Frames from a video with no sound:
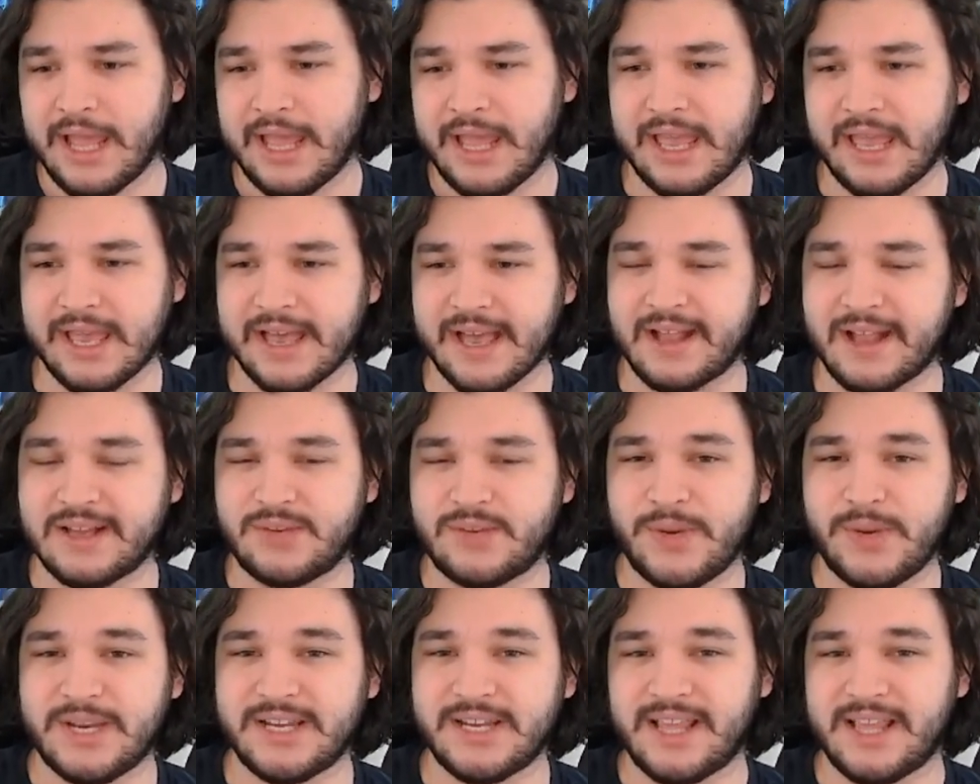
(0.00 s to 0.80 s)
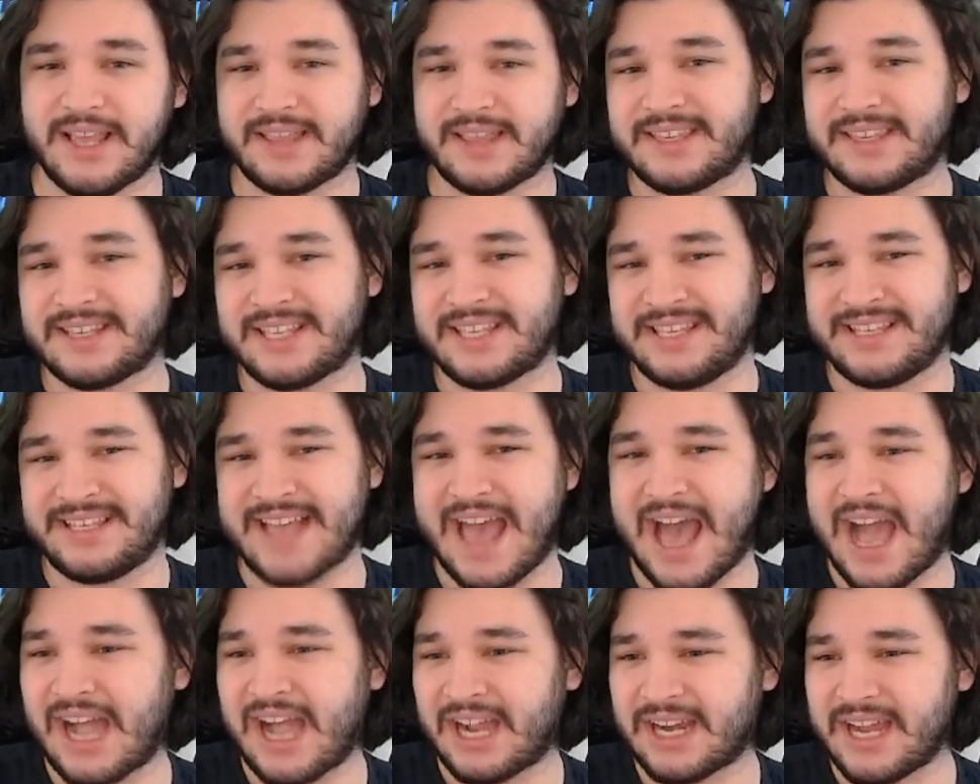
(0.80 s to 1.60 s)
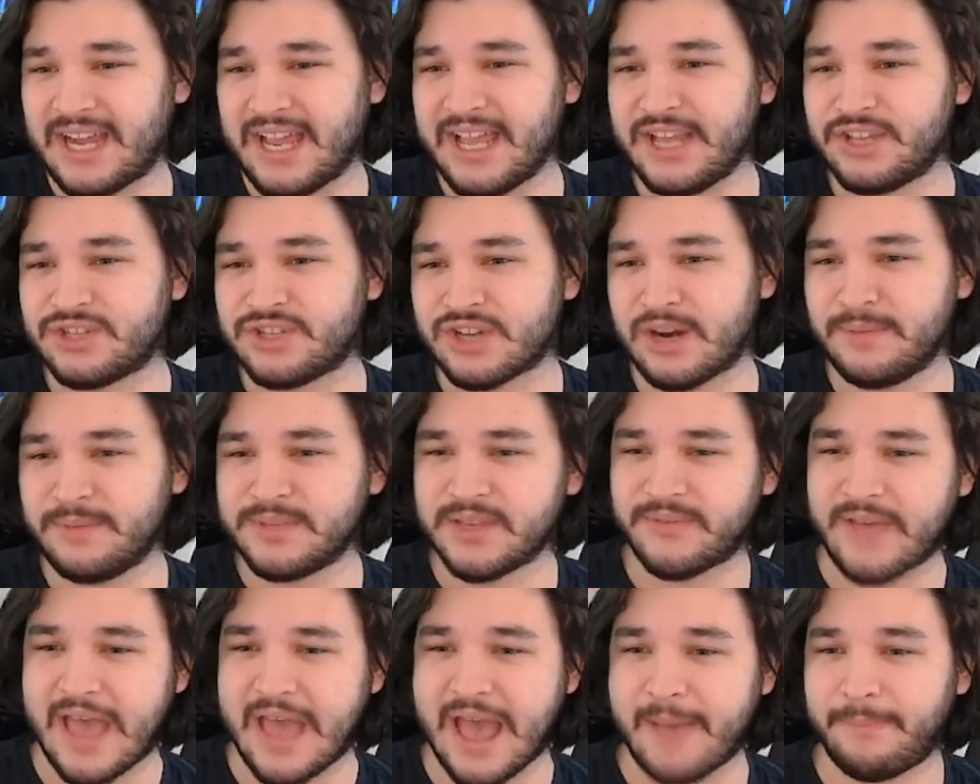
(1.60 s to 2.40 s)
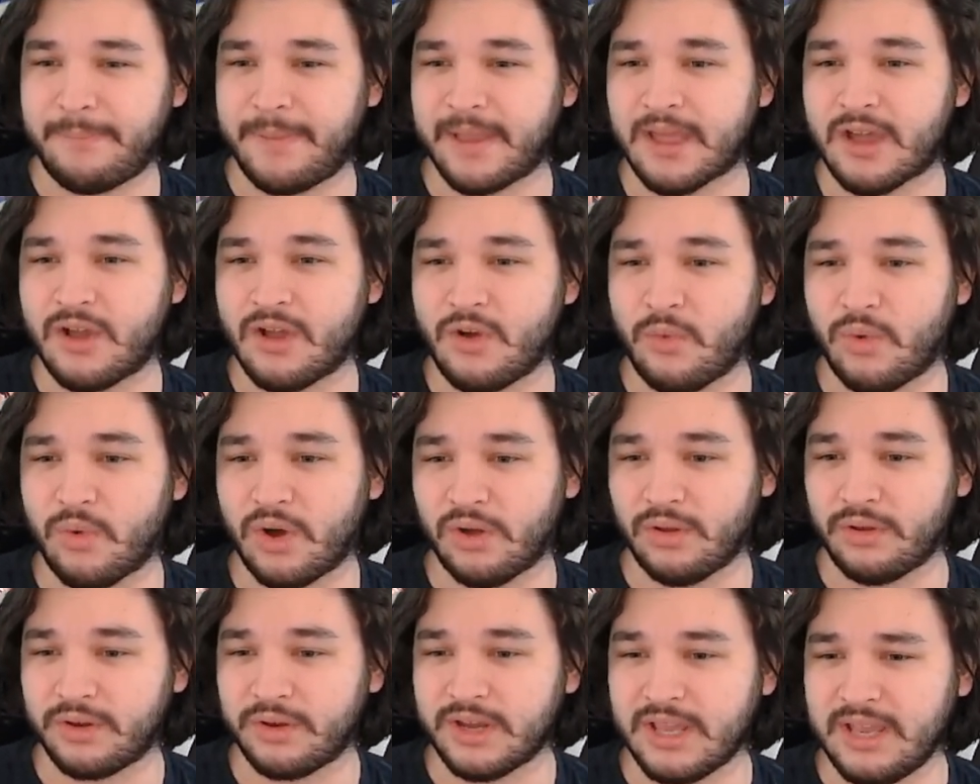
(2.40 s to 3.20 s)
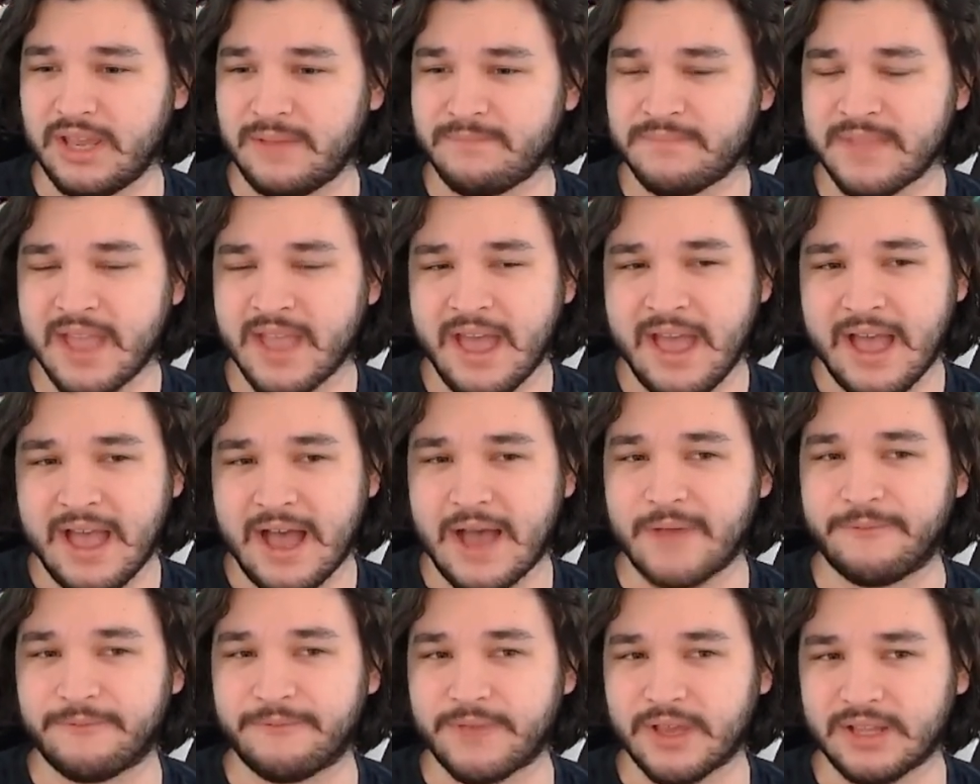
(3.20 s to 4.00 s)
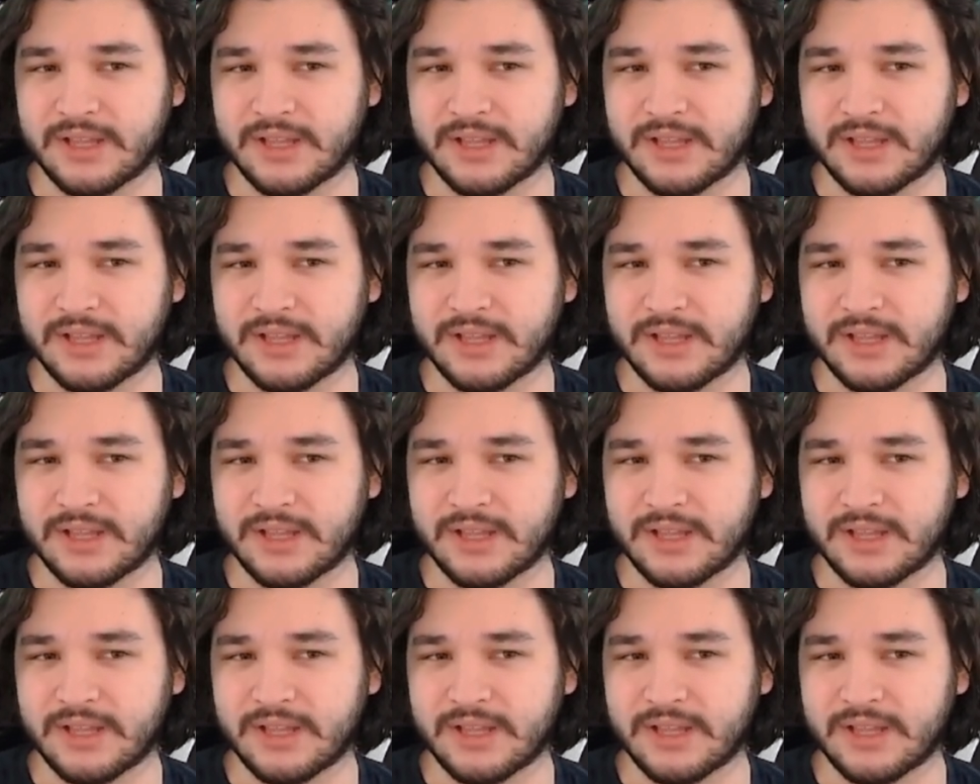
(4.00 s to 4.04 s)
And we did get the stag In terms of epic quality, I feel